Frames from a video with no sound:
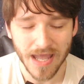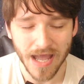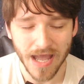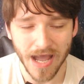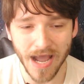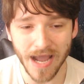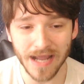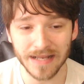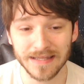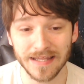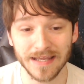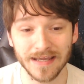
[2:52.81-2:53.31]

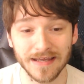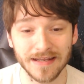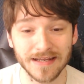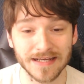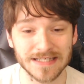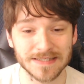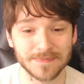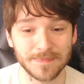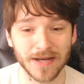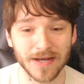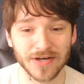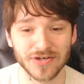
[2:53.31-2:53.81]
I did
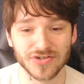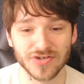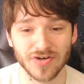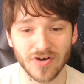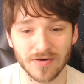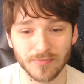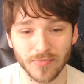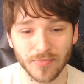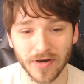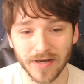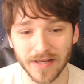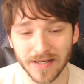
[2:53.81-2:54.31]
expect
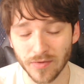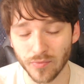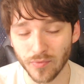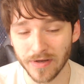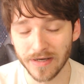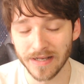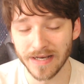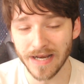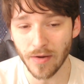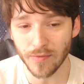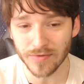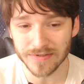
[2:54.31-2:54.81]
Sean Brady to
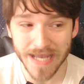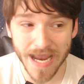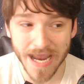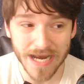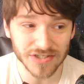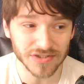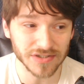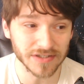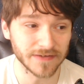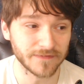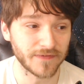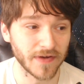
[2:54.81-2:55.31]
win, and I was
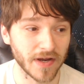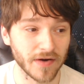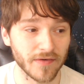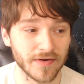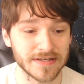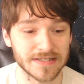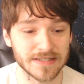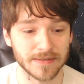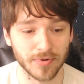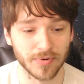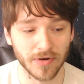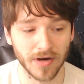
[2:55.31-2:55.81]
actually very
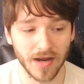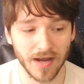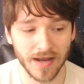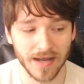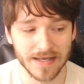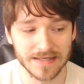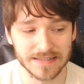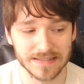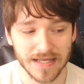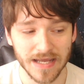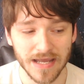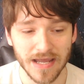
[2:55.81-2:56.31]

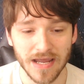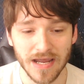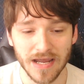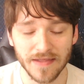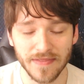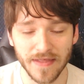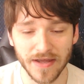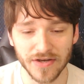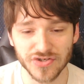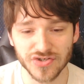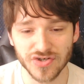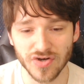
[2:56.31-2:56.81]
surprised
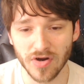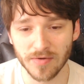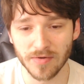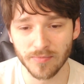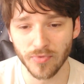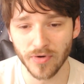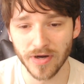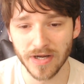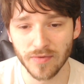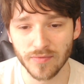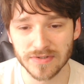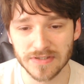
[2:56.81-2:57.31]
that Sean
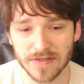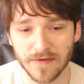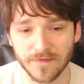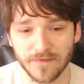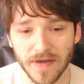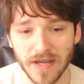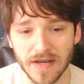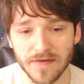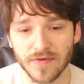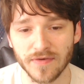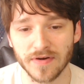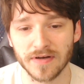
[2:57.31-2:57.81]
Brady was a
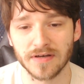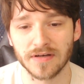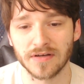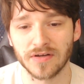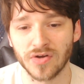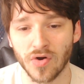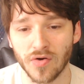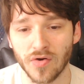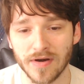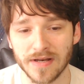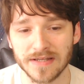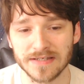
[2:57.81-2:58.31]
favorite
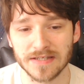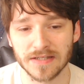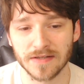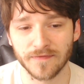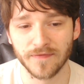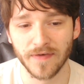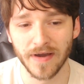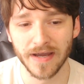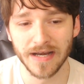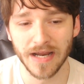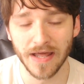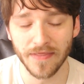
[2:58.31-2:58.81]
going into the
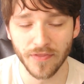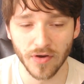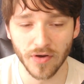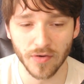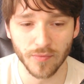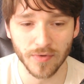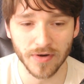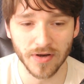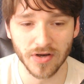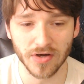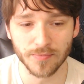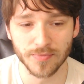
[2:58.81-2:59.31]
fight. I thought
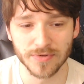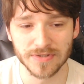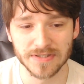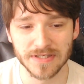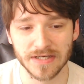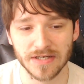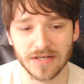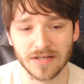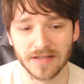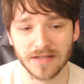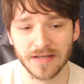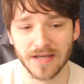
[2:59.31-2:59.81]

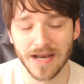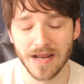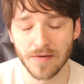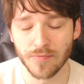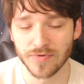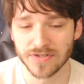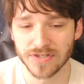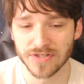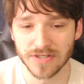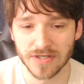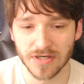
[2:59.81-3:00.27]
100% Leon Edwards,